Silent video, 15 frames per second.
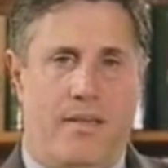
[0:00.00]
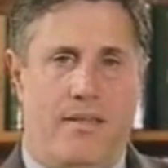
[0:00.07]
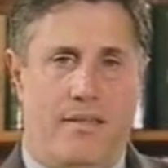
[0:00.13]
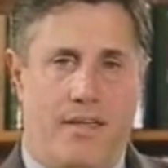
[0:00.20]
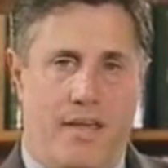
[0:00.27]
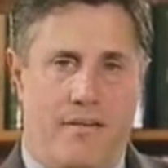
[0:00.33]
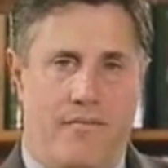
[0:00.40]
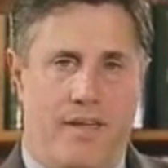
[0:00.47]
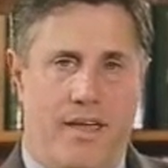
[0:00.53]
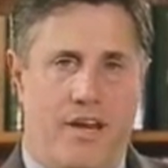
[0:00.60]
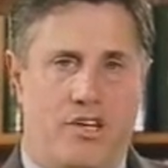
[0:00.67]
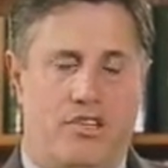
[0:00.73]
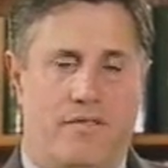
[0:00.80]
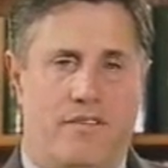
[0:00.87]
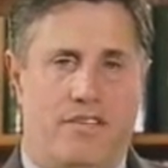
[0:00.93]
The
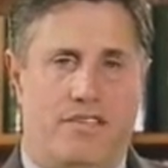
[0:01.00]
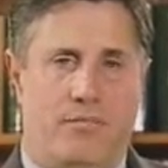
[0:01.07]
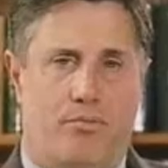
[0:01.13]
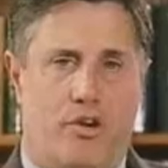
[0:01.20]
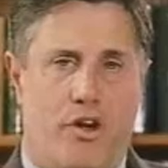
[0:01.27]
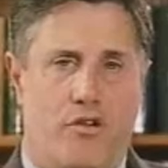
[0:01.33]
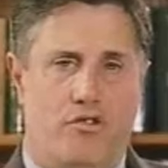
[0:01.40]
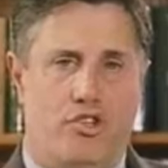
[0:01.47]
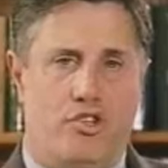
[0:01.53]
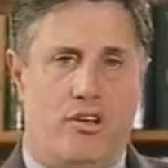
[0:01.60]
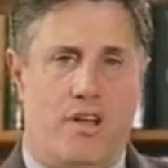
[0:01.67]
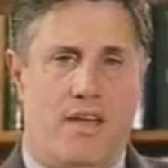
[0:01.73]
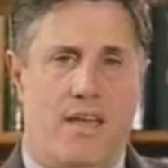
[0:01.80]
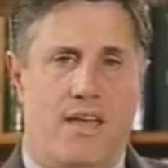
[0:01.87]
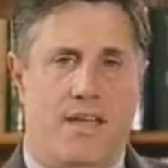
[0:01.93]
advantage of this approach
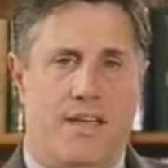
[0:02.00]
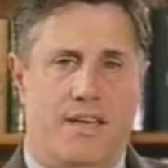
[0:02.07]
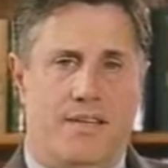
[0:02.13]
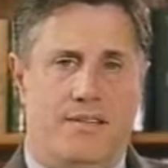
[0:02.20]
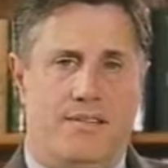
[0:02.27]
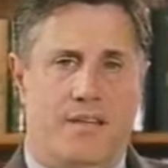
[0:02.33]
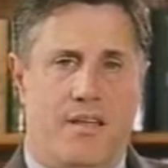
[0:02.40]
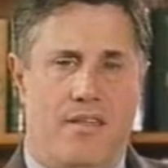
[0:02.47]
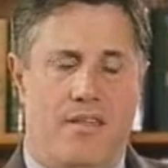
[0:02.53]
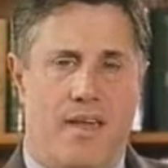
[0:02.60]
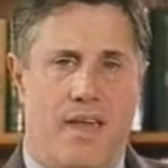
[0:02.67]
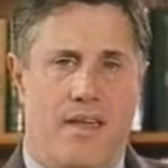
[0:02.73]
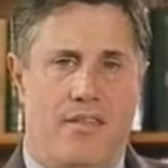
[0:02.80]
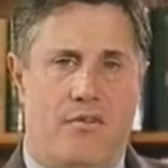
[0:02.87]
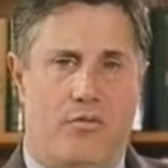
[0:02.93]
is
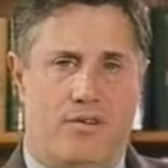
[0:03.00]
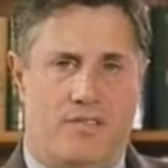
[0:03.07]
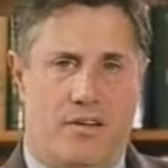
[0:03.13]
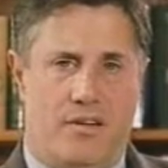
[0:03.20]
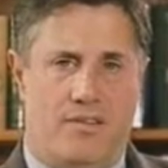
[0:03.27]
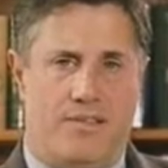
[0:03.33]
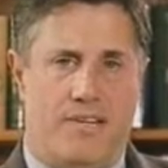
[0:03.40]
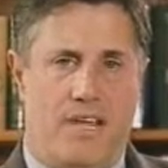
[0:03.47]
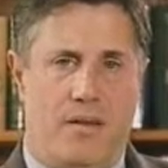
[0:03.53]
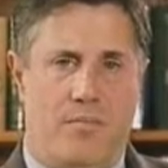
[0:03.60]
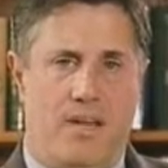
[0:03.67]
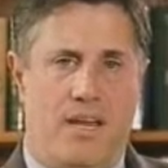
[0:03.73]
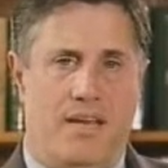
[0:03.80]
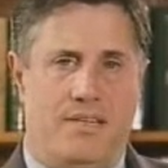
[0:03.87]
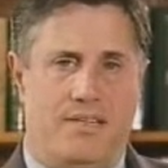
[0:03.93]
that the results can
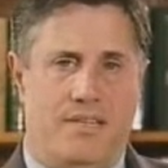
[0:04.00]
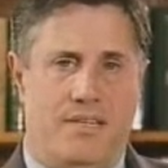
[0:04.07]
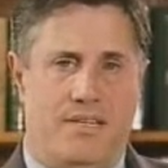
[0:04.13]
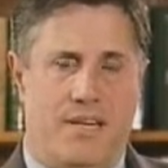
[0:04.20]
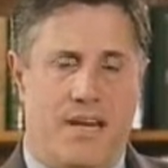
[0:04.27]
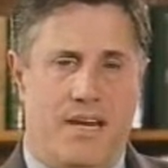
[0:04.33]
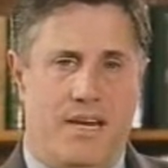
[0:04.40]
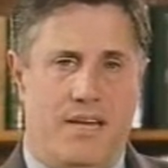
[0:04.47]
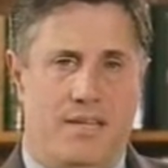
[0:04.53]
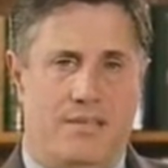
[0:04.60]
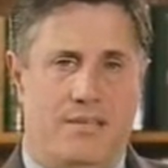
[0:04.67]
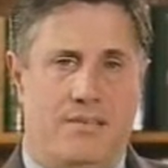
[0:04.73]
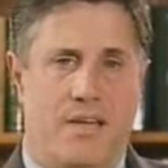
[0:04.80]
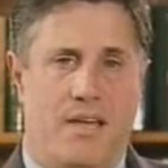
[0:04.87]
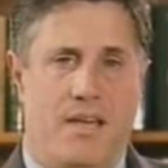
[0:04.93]
be
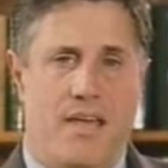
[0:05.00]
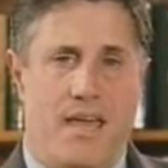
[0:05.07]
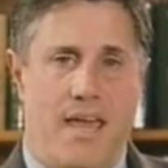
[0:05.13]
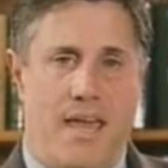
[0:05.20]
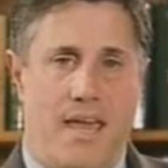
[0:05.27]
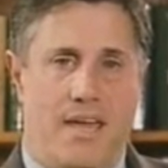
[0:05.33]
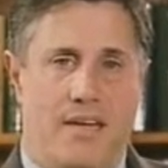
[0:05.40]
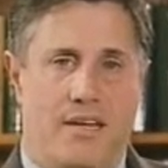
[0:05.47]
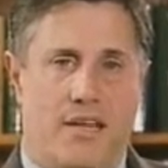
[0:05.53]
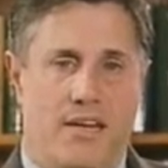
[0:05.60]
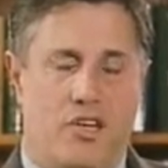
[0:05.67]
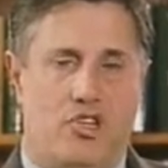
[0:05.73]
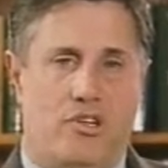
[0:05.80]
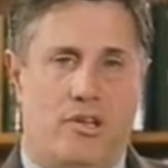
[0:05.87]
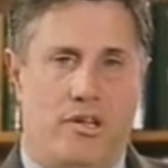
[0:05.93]
instantaneous and
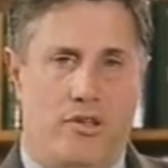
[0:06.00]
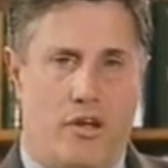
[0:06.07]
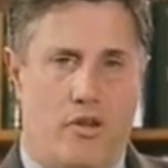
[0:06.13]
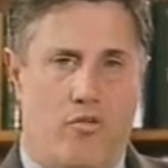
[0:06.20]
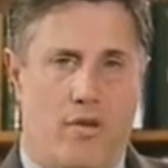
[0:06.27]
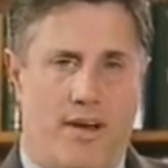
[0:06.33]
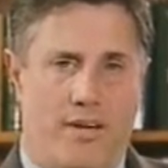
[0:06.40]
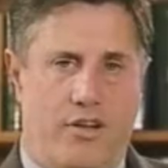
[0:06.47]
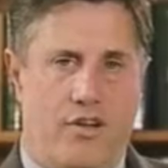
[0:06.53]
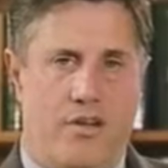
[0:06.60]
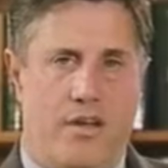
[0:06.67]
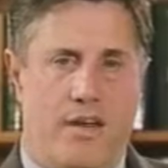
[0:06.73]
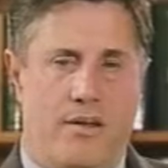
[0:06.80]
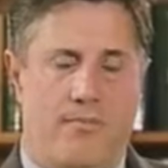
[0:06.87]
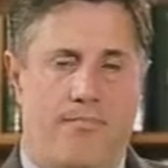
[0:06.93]
initially look quite
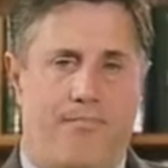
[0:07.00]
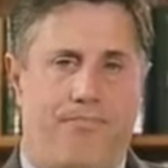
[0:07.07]
good.